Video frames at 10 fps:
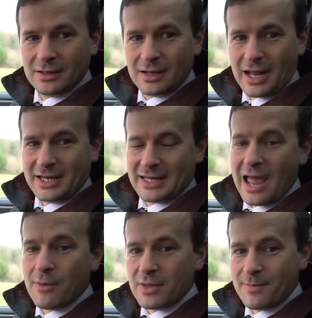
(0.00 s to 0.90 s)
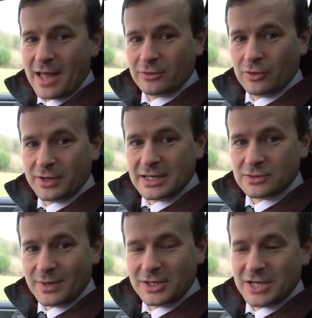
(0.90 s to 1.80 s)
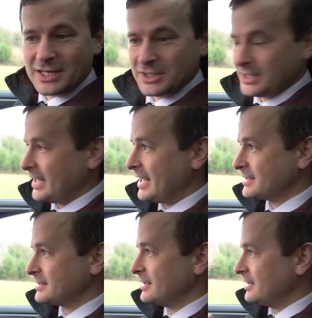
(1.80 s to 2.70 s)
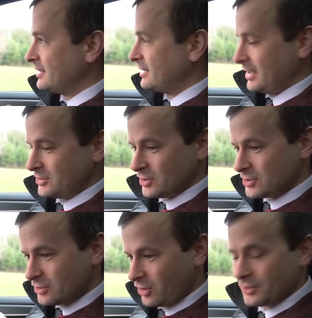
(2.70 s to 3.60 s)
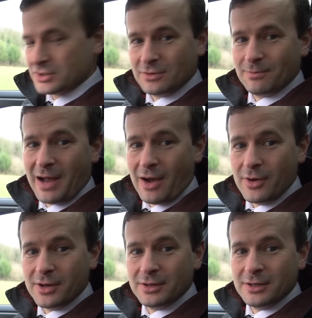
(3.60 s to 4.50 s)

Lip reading: like you get with a petrol or diesel when you're changing gears. It's just constant power.